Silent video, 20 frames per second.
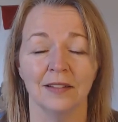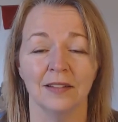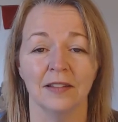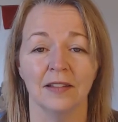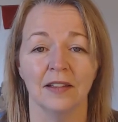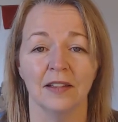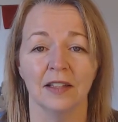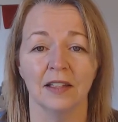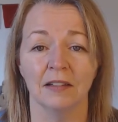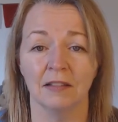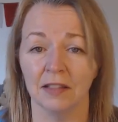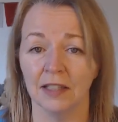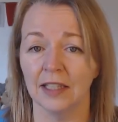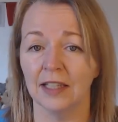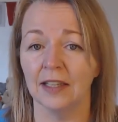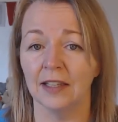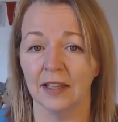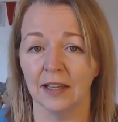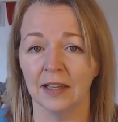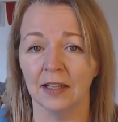They really
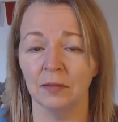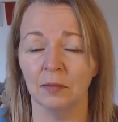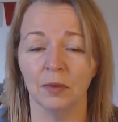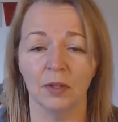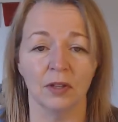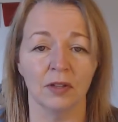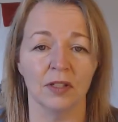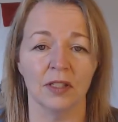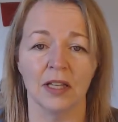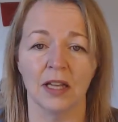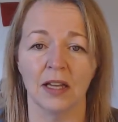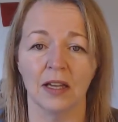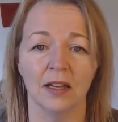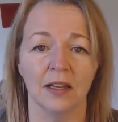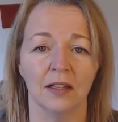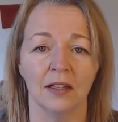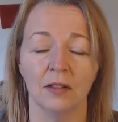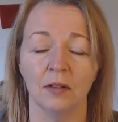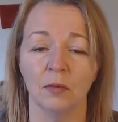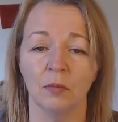can, because that
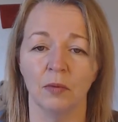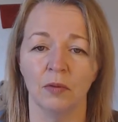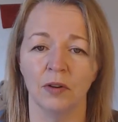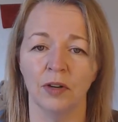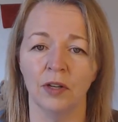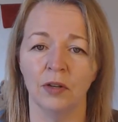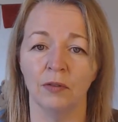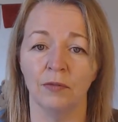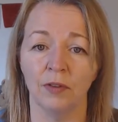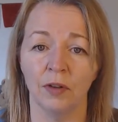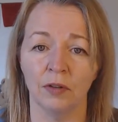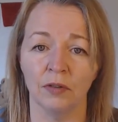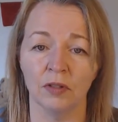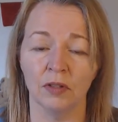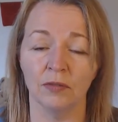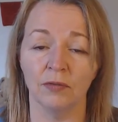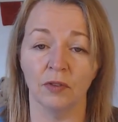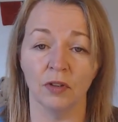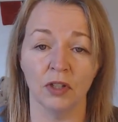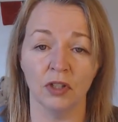little boy who found
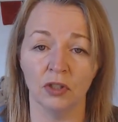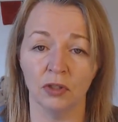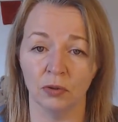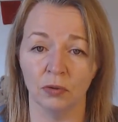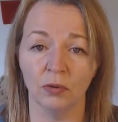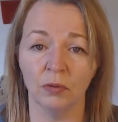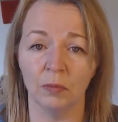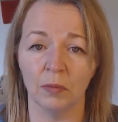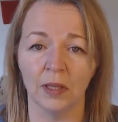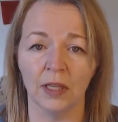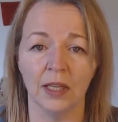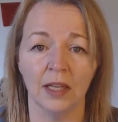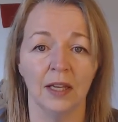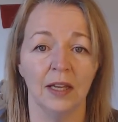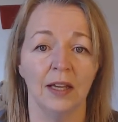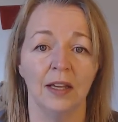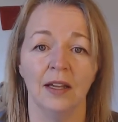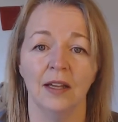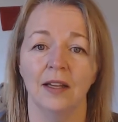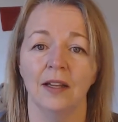his voice showed me
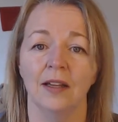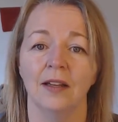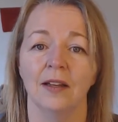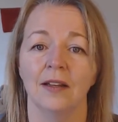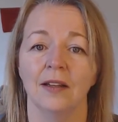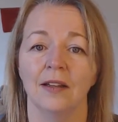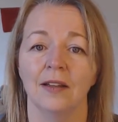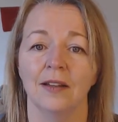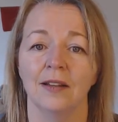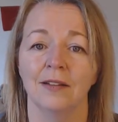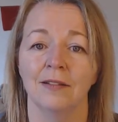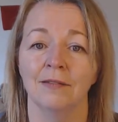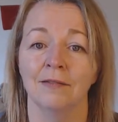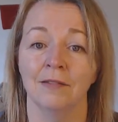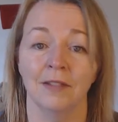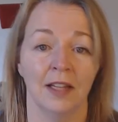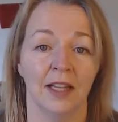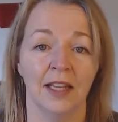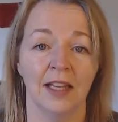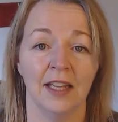
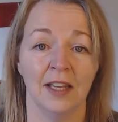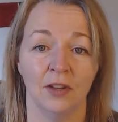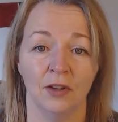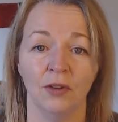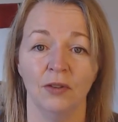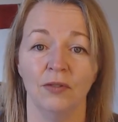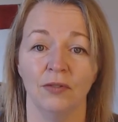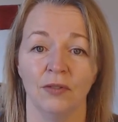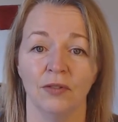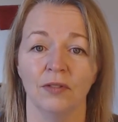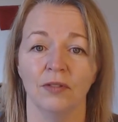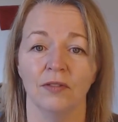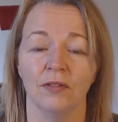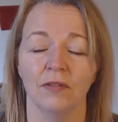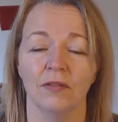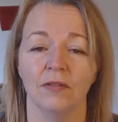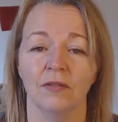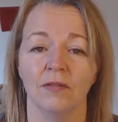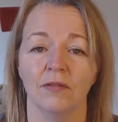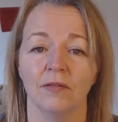that he could.
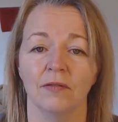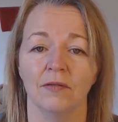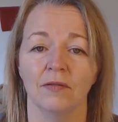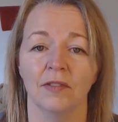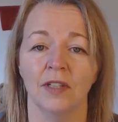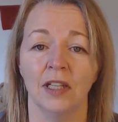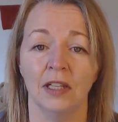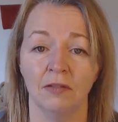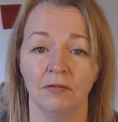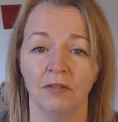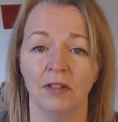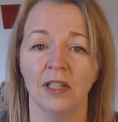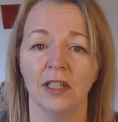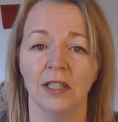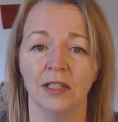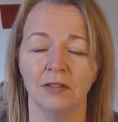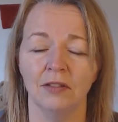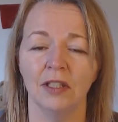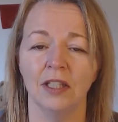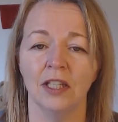He
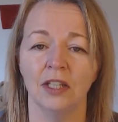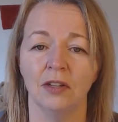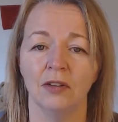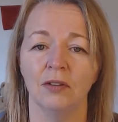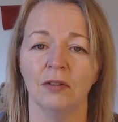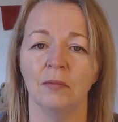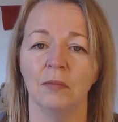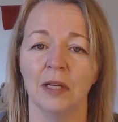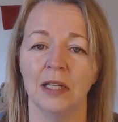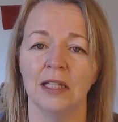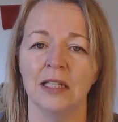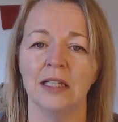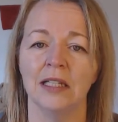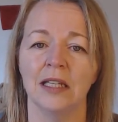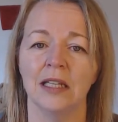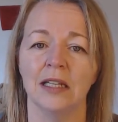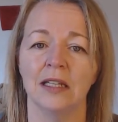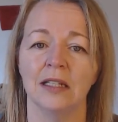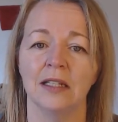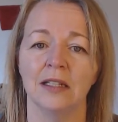really, really could
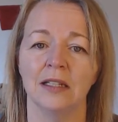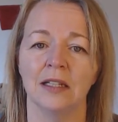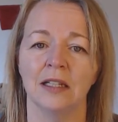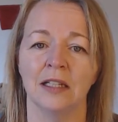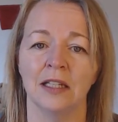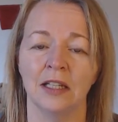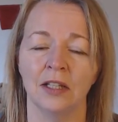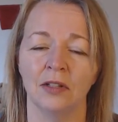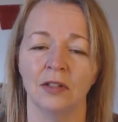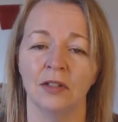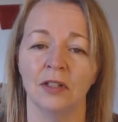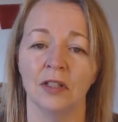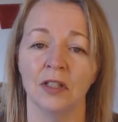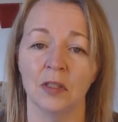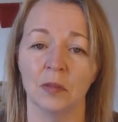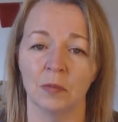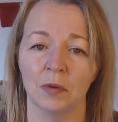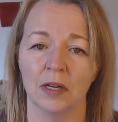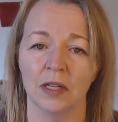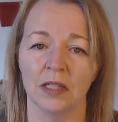meditate, and he could
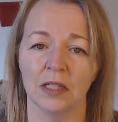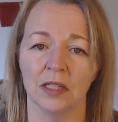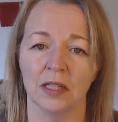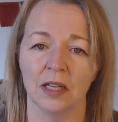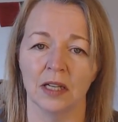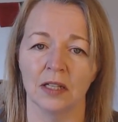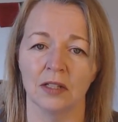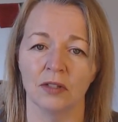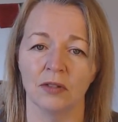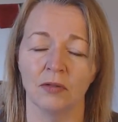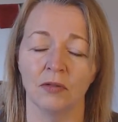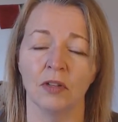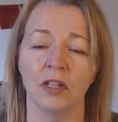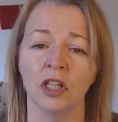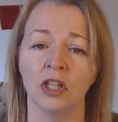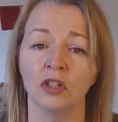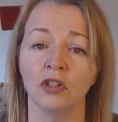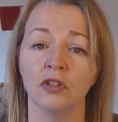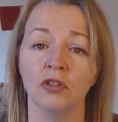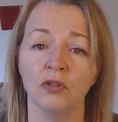express that too. And he
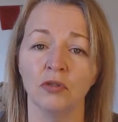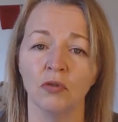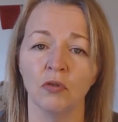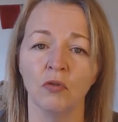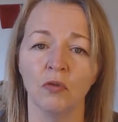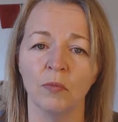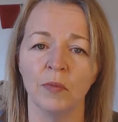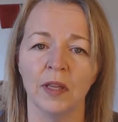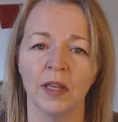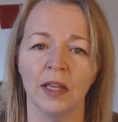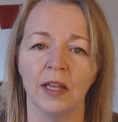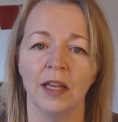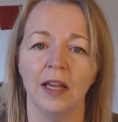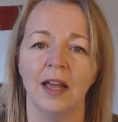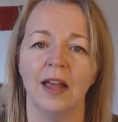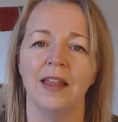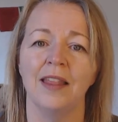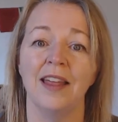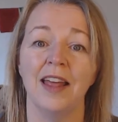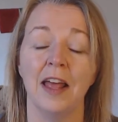could show me
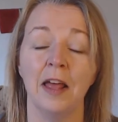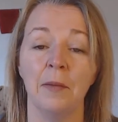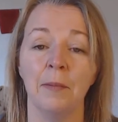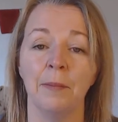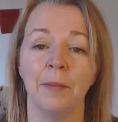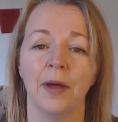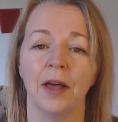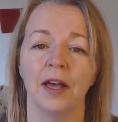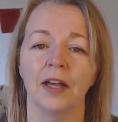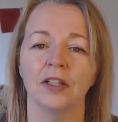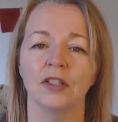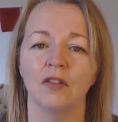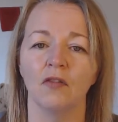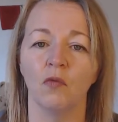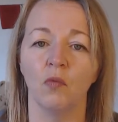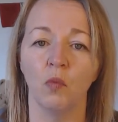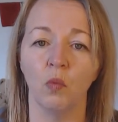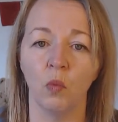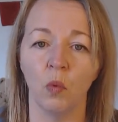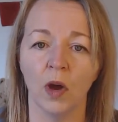the impact of
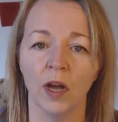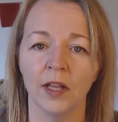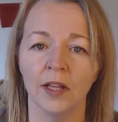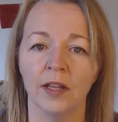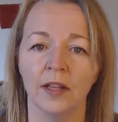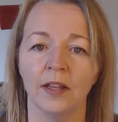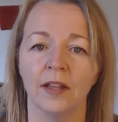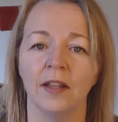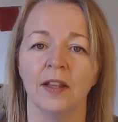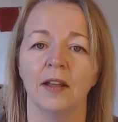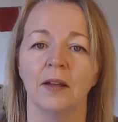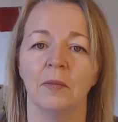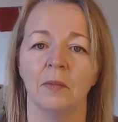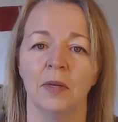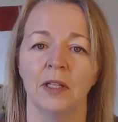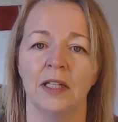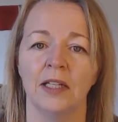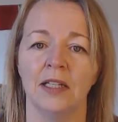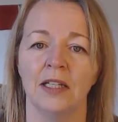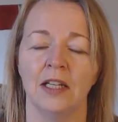one
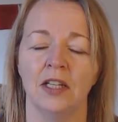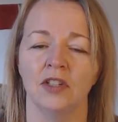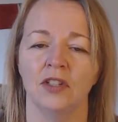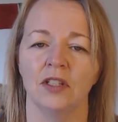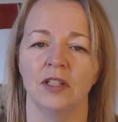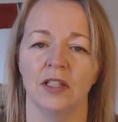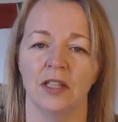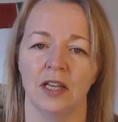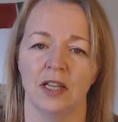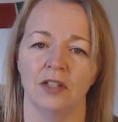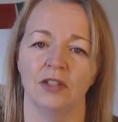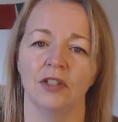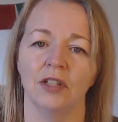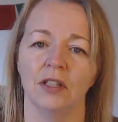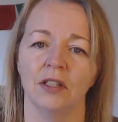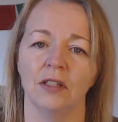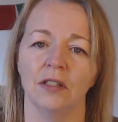meditation session.